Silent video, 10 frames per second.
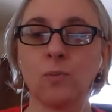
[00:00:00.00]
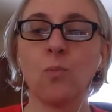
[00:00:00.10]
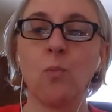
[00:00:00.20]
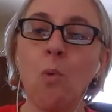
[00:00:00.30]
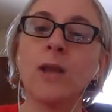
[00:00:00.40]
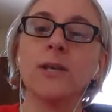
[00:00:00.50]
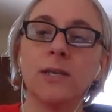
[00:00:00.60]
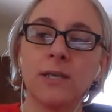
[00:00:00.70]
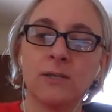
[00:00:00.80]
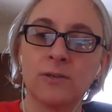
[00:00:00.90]

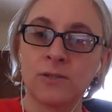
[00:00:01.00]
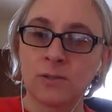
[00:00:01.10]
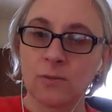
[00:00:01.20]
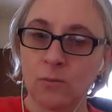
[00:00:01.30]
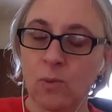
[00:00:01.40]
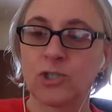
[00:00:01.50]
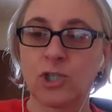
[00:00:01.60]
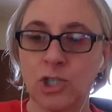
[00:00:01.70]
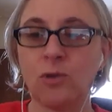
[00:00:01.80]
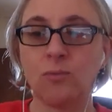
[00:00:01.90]
what
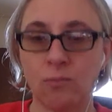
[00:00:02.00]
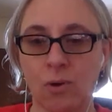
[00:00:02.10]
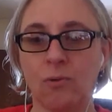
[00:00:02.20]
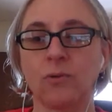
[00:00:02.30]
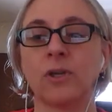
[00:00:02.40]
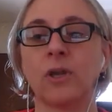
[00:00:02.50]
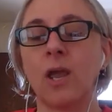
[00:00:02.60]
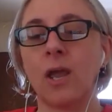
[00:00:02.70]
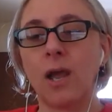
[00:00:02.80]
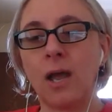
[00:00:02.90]
she wrote
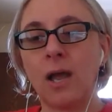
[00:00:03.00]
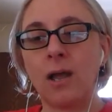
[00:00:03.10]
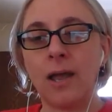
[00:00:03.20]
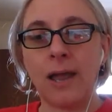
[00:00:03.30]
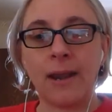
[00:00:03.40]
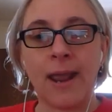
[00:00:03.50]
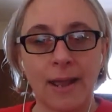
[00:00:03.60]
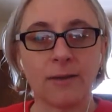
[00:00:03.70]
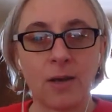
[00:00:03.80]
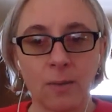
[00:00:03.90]
and
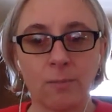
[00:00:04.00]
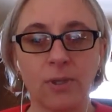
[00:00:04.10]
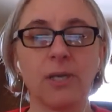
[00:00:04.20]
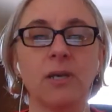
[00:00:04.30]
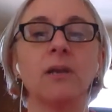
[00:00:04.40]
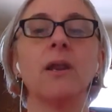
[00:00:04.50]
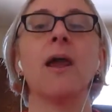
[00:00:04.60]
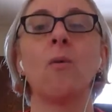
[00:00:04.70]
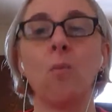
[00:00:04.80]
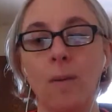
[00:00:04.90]
had completed
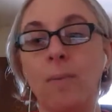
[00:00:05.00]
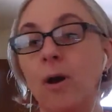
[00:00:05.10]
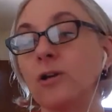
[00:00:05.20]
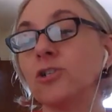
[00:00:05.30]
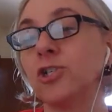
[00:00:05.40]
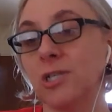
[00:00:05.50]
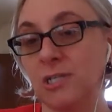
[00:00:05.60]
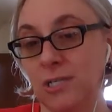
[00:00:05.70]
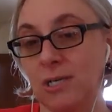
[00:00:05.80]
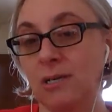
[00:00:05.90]
and what parts she
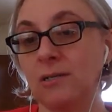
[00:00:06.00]
didn't.